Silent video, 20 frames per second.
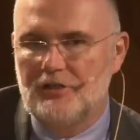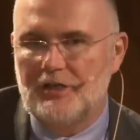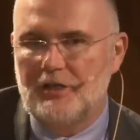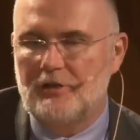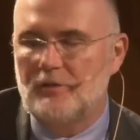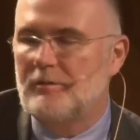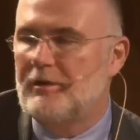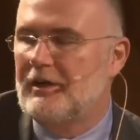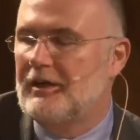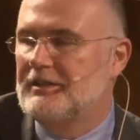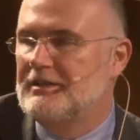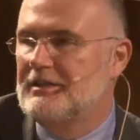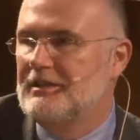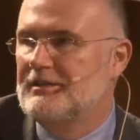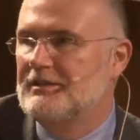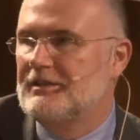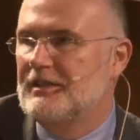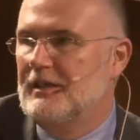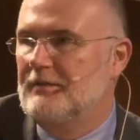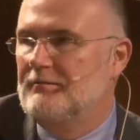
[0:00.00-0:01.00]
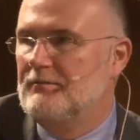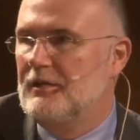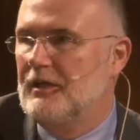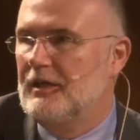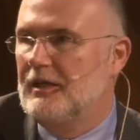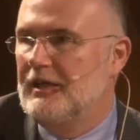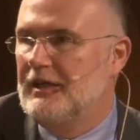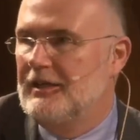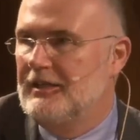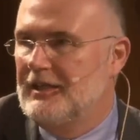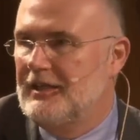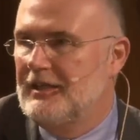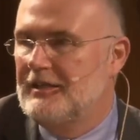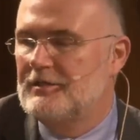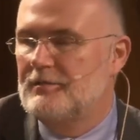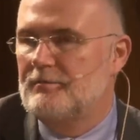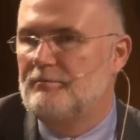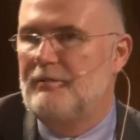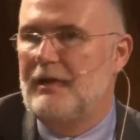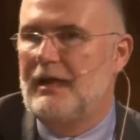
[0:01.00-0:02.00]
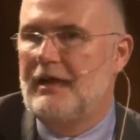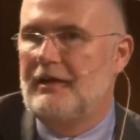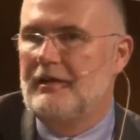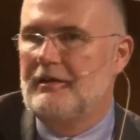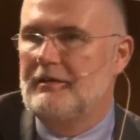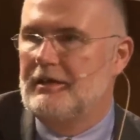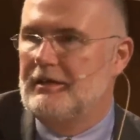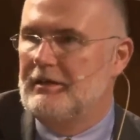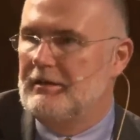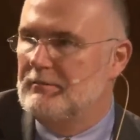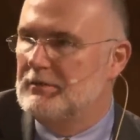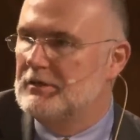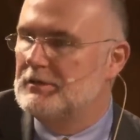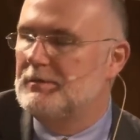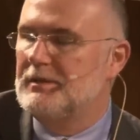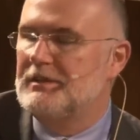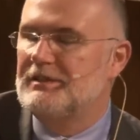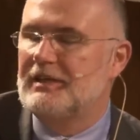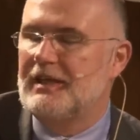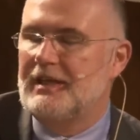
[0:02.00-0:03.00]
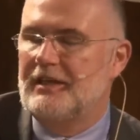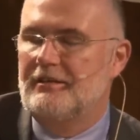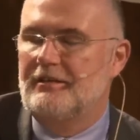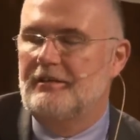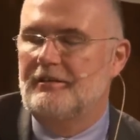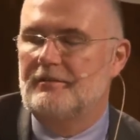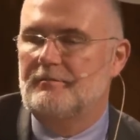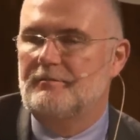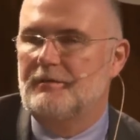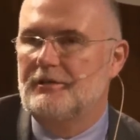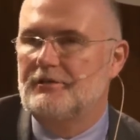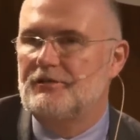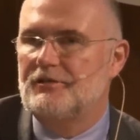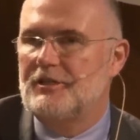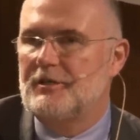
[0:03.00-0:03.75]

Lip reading: General practice, it must be said that most